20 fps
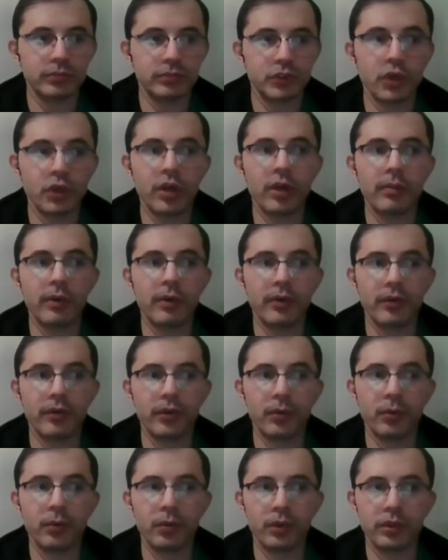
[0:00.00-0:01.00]
talk about
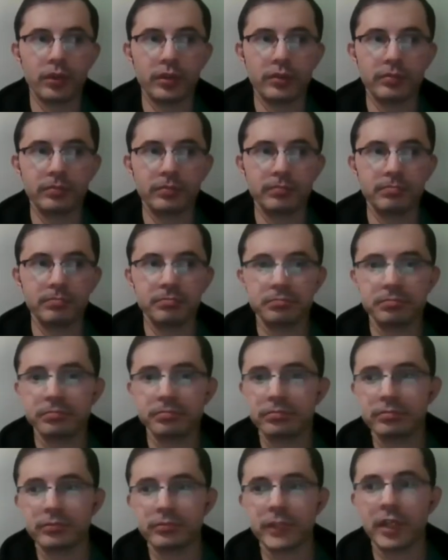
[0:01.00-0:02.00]
the war
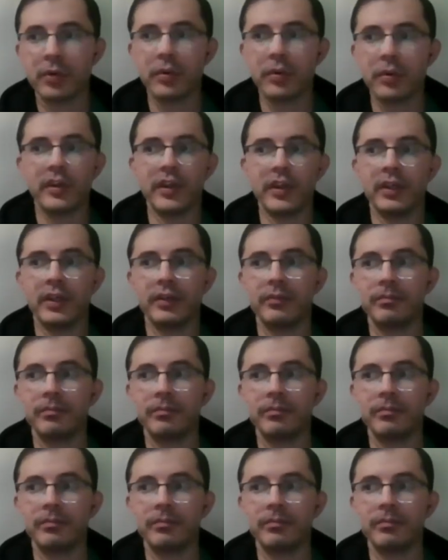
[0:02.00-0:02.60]
now and then.